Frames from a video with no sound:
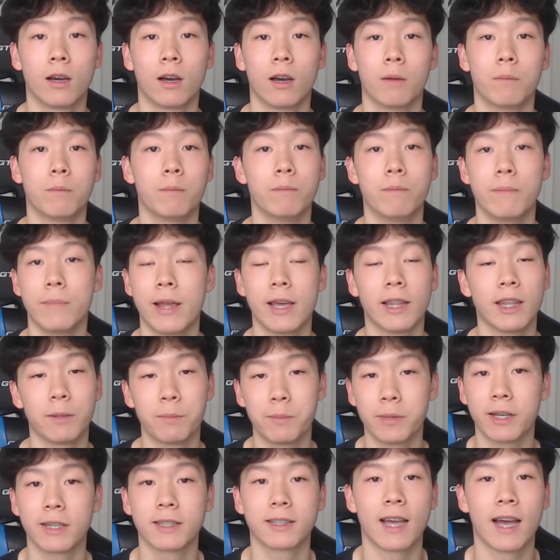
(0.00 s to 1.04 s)
mainly
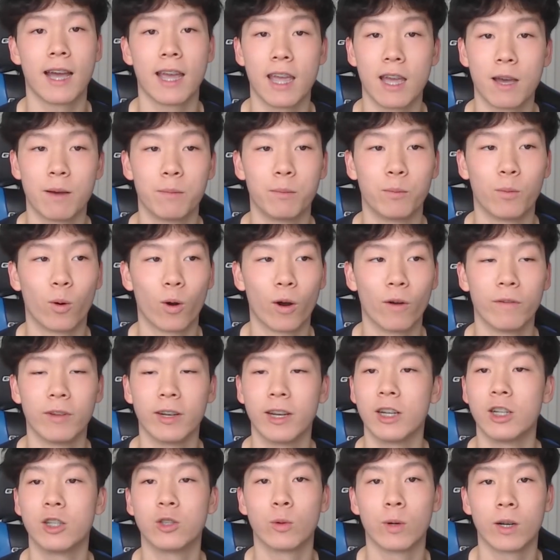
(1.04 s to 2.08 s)
because I am more of an
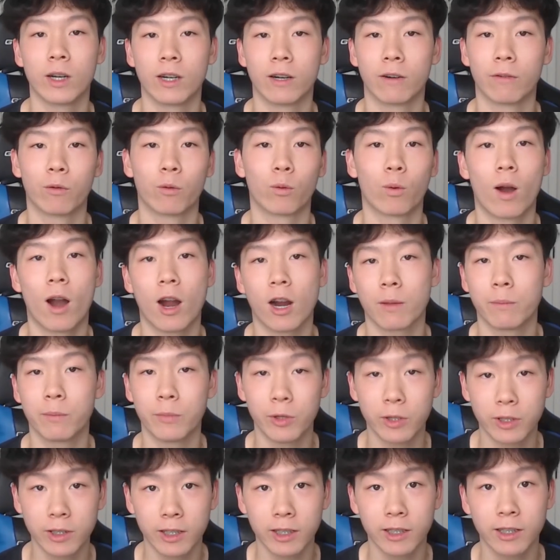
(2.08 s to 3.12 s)
enjoyer of rock
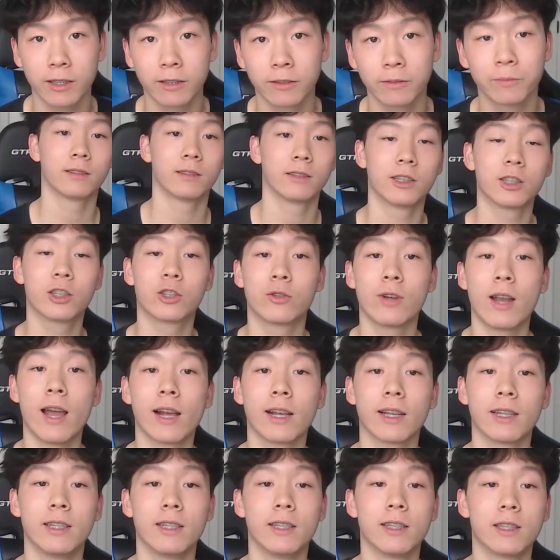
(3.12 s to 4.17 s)
music. This
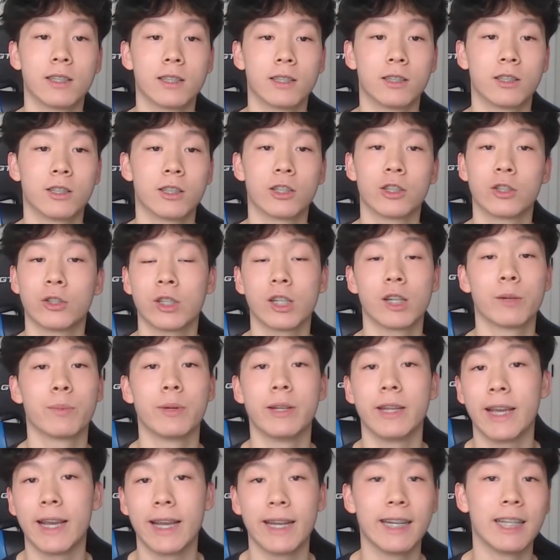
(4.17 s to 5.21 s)
track is just straight up an
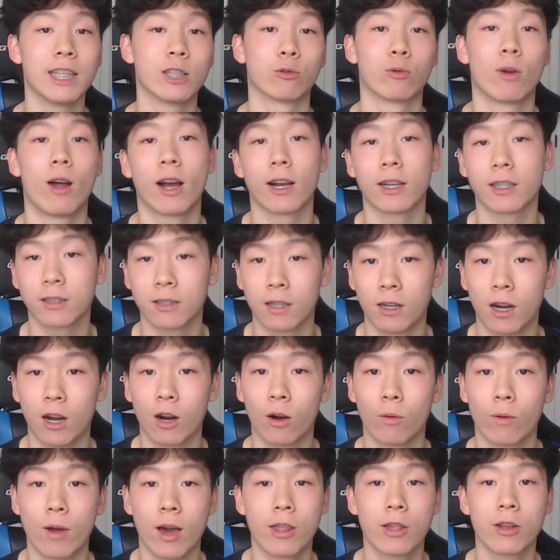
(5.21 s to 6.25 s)
80s rock song
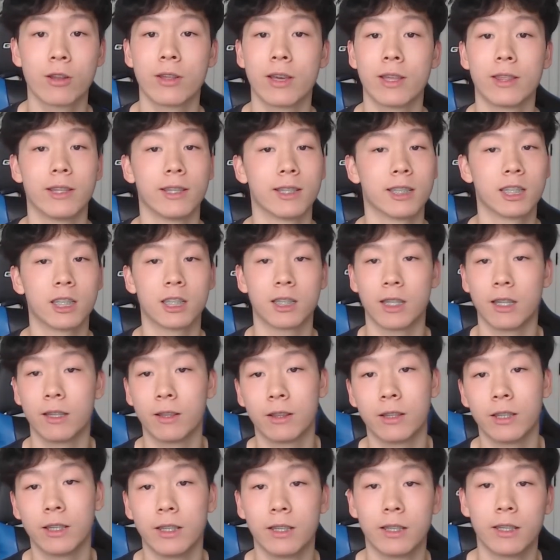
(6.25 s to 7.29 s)
rather than the
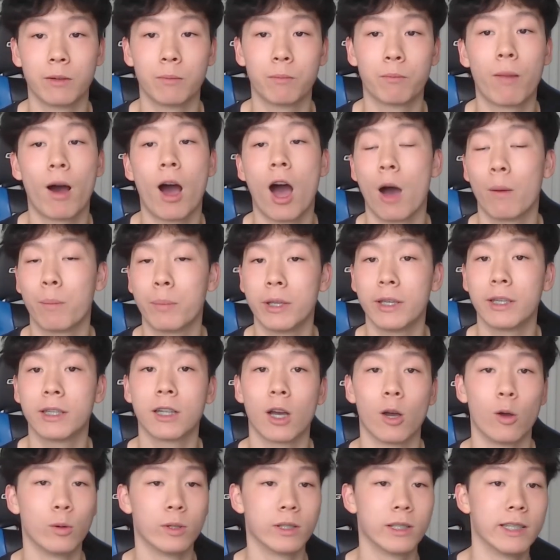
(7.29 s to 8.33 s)
synthy and poppy
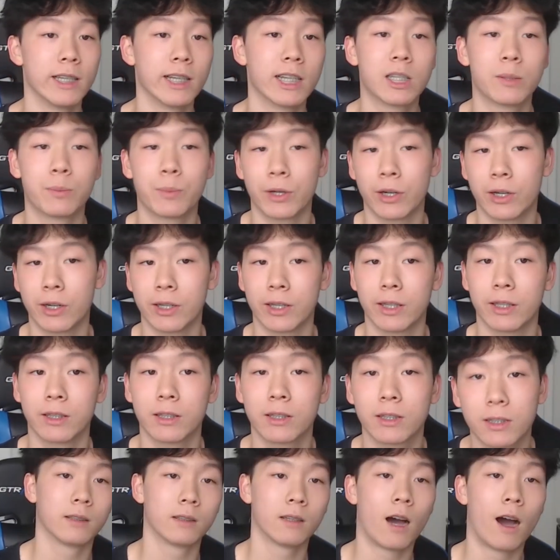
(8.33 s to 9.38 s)
cozy
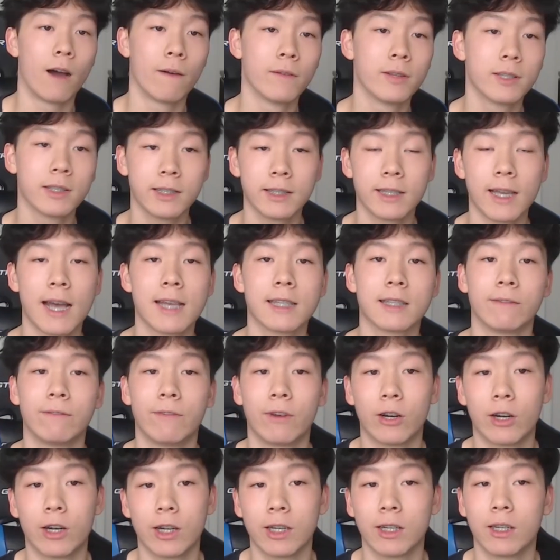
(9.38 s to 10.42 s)
experience. Obviously it has a
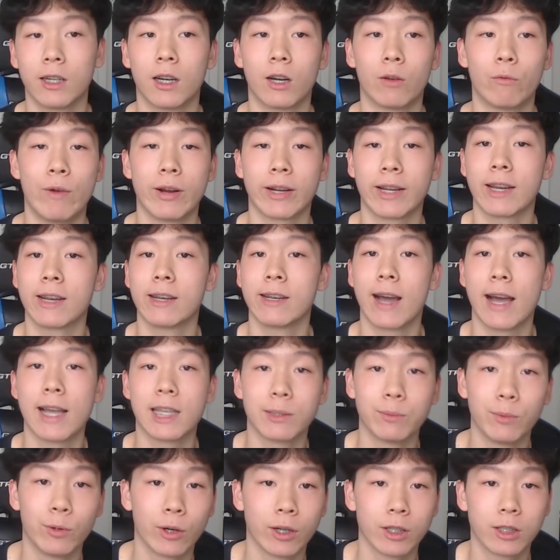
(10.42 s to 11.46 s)
very
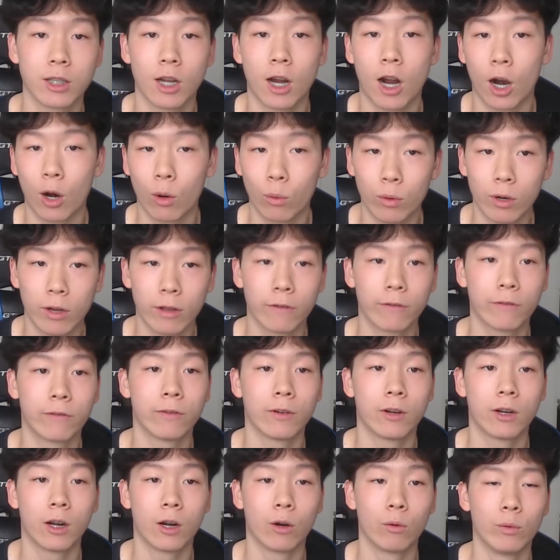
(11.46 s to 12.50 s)
recognizable guitar riff,
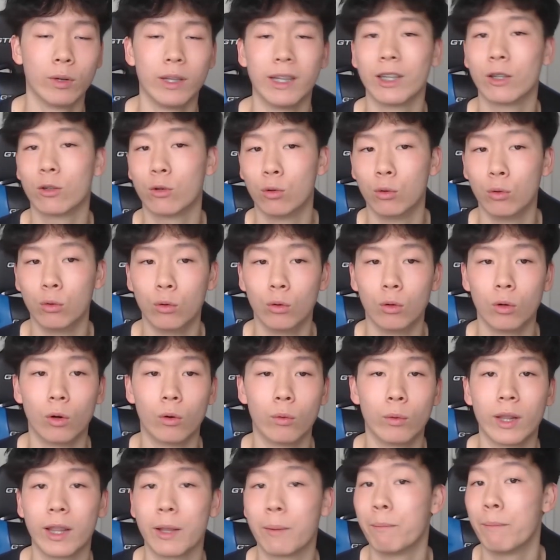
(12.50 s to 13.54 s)
really cool,
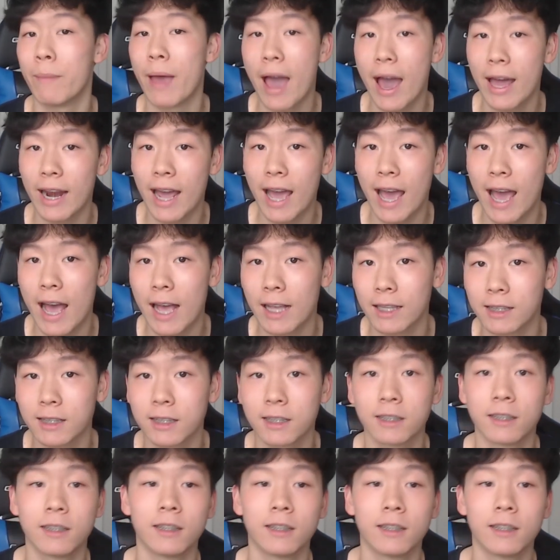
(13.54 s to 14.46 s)
really badass.